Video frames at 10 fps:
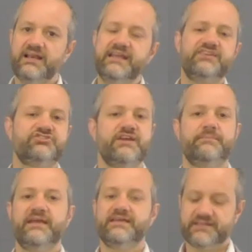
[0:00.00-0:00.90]

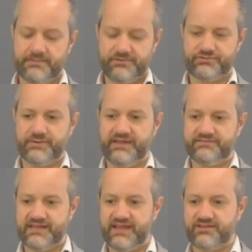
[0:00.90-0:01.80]
Leadership, examples where you've
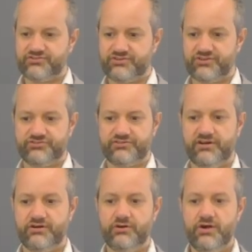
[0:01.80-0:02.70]
taken
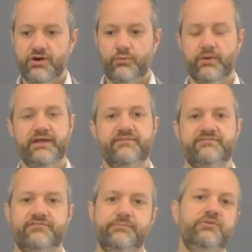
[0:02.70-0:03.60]
control, where
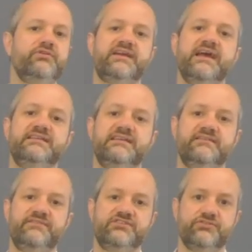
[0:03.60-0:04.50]
you've communicated a
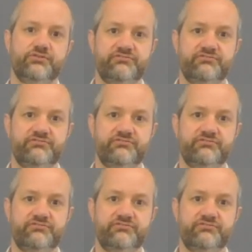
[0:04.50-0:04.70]
vision or